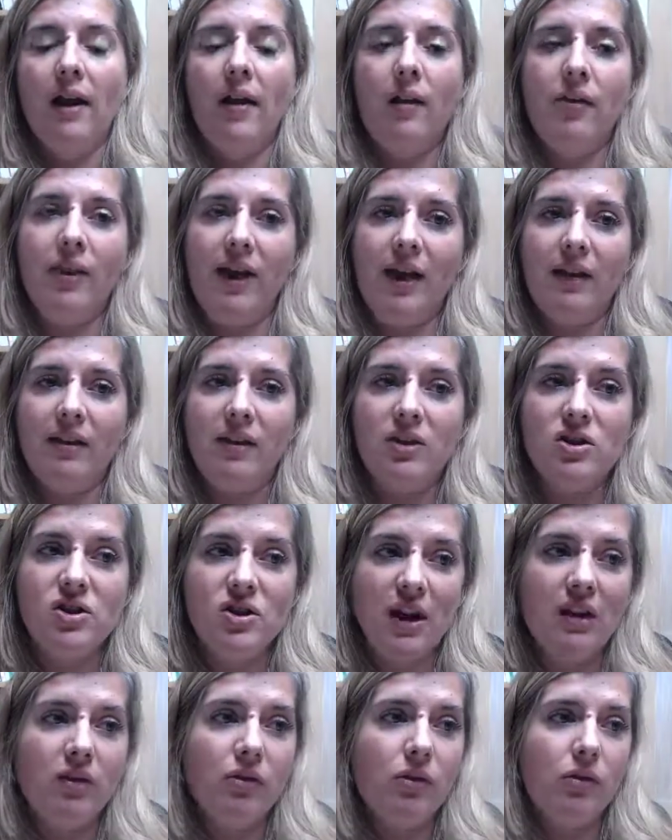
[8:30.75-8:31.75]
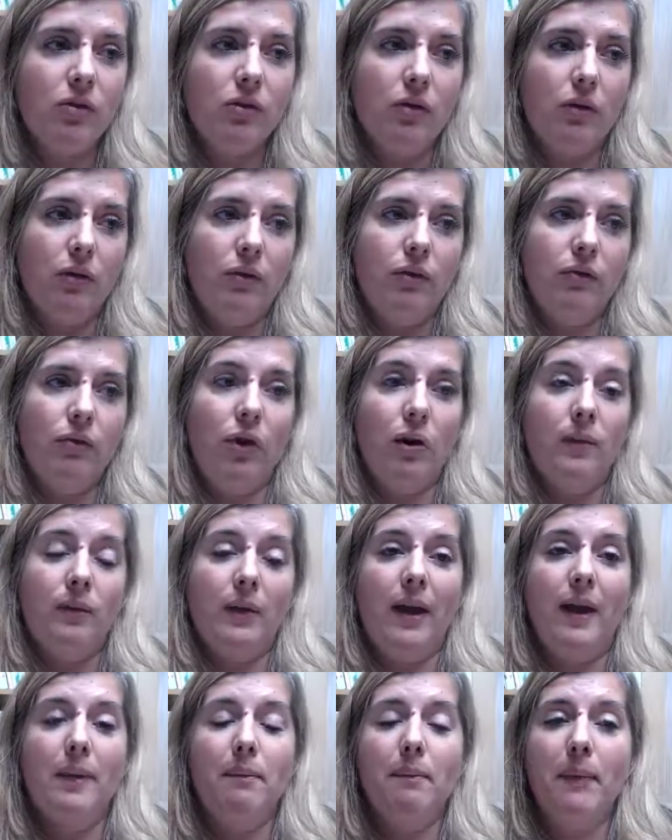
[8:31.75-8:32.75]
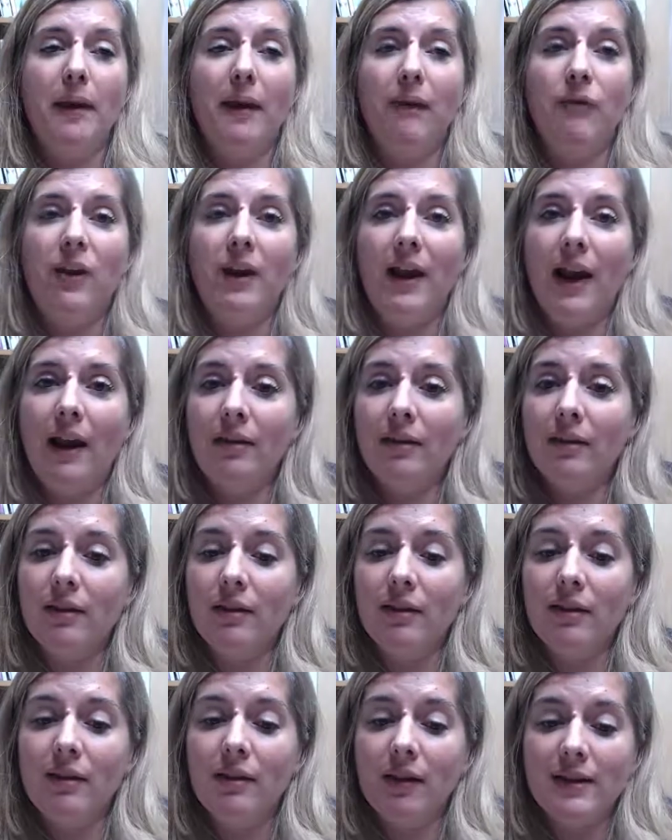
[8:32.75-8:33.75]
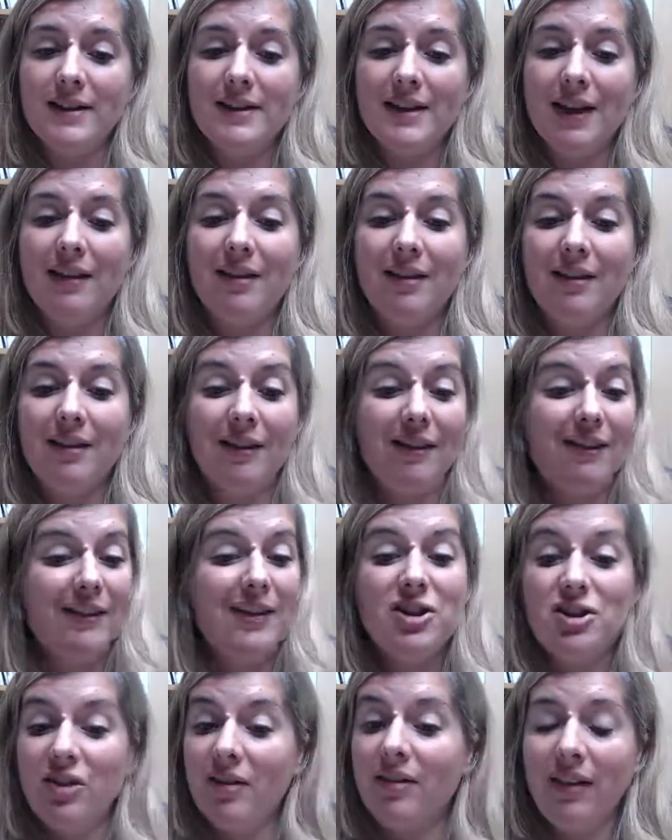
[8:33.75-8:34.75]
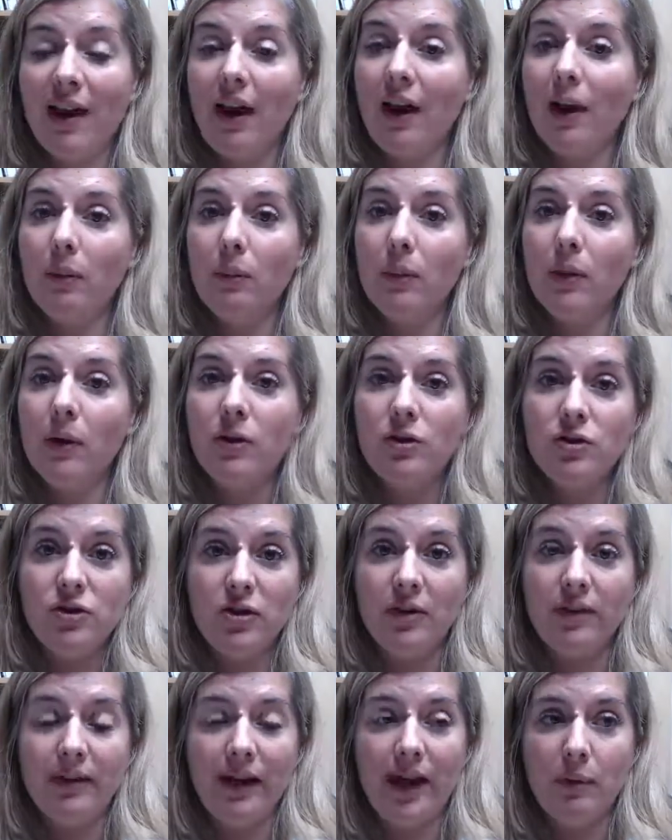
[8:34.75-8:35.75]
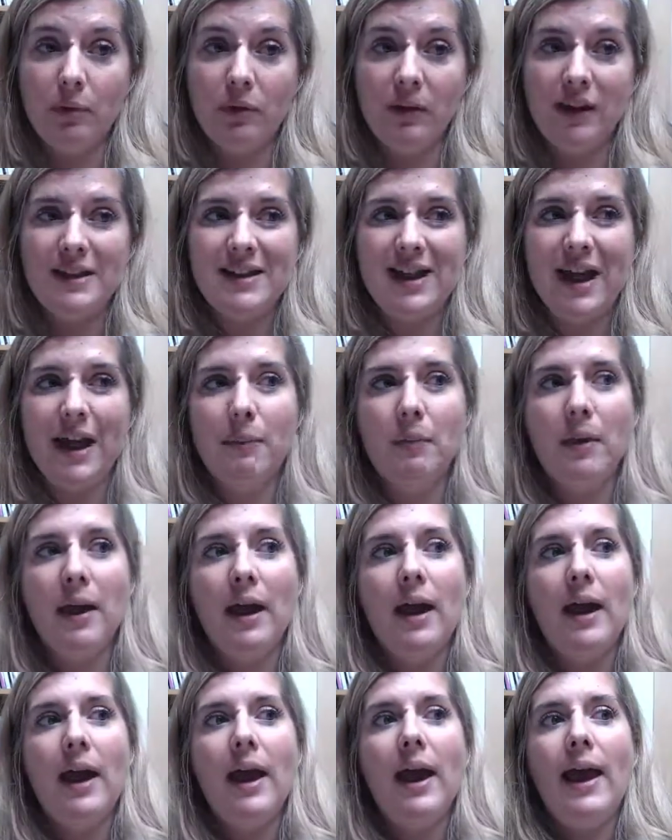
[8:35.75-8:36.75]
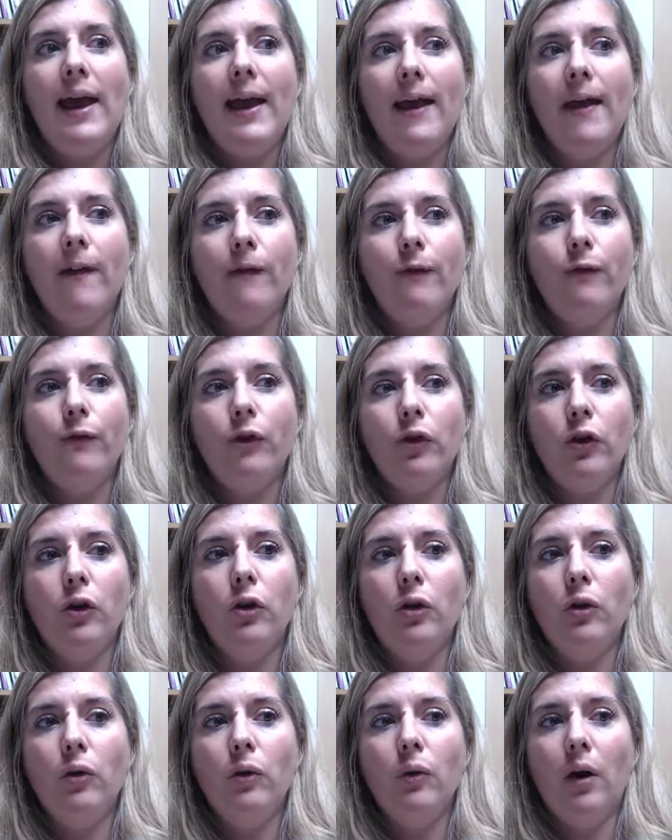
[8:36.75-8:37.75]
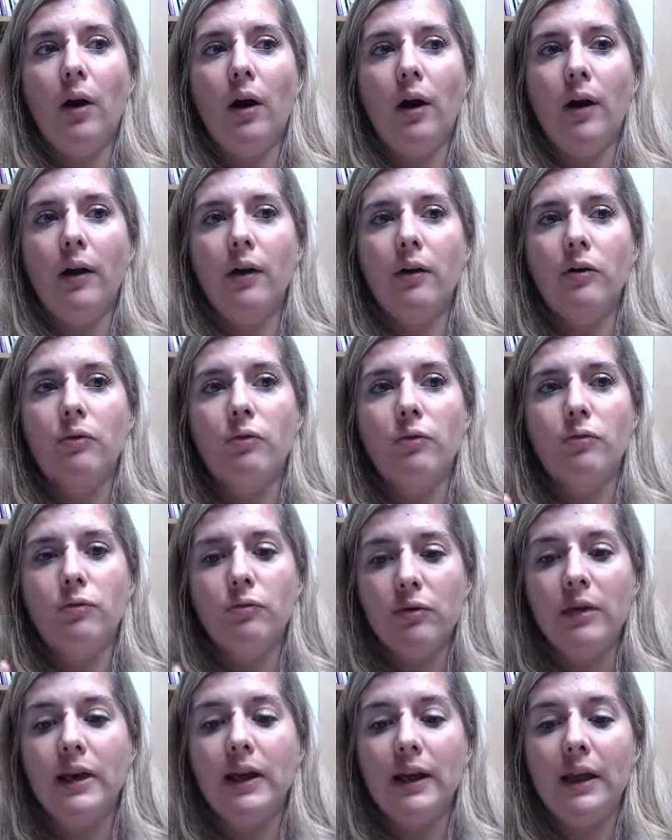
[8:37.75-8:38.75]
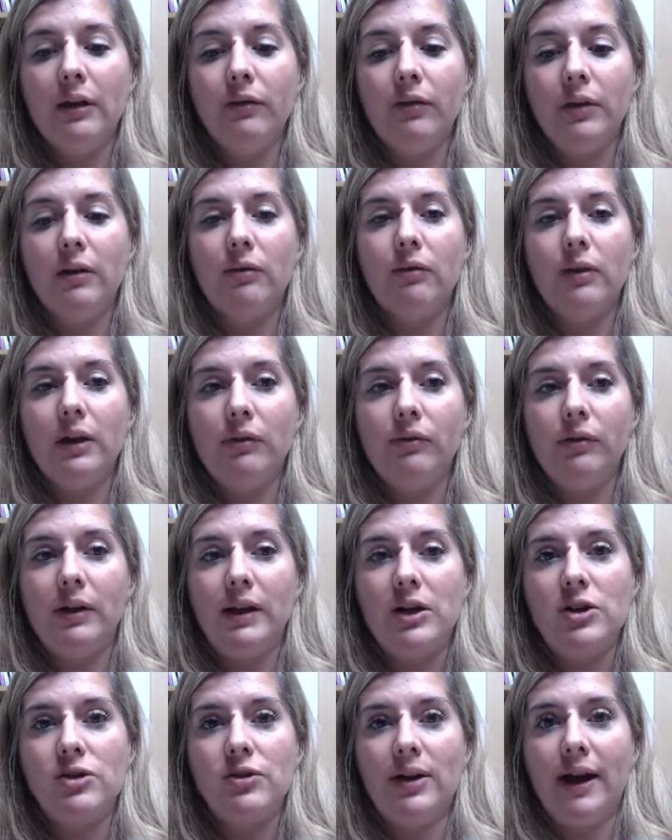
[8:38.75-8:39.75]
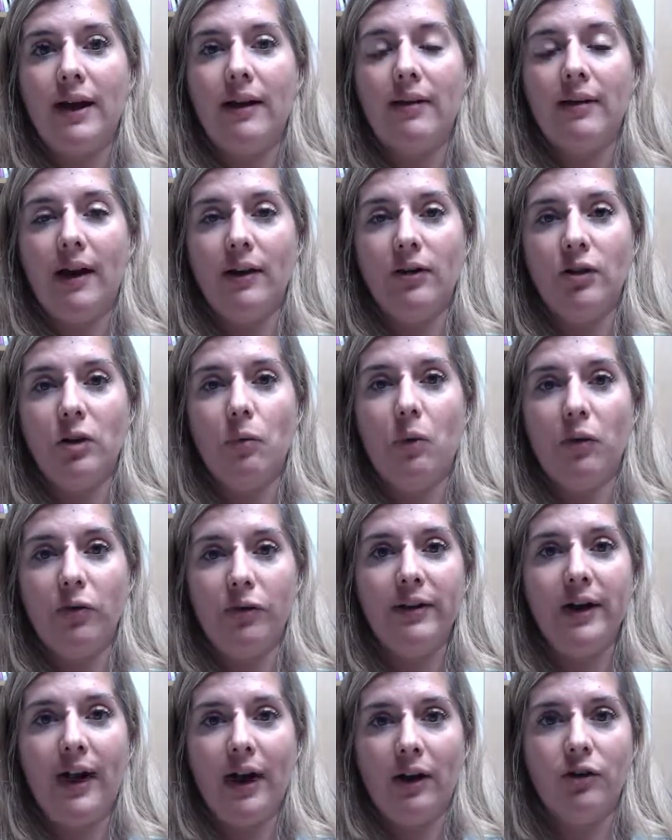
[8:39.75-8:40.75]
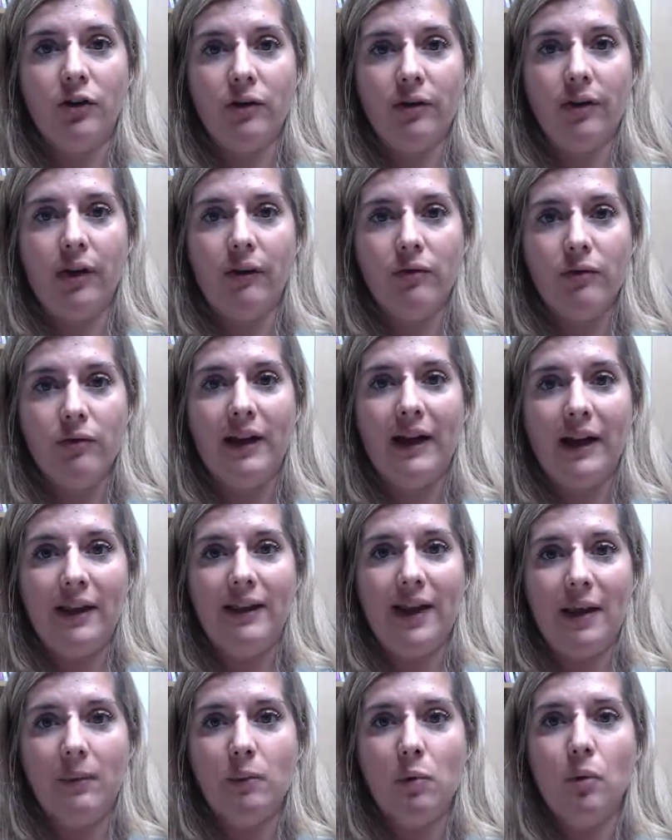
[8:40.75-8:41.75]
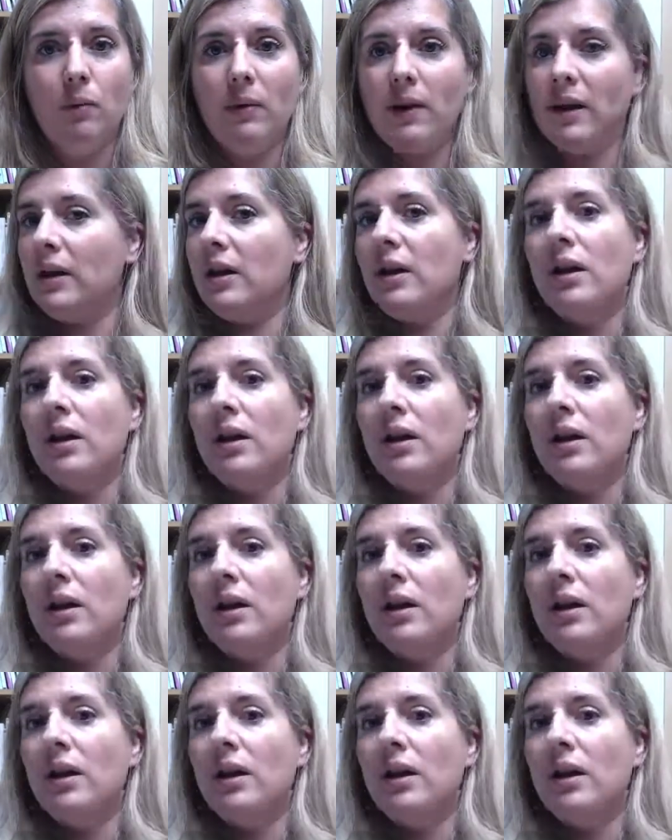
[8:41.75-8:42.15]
that's a general sort of formula. But if you start to get stuck, just tap. Just absolutely tap. If you are really, really, really, really stressed and you want to catch yourself right in that moment,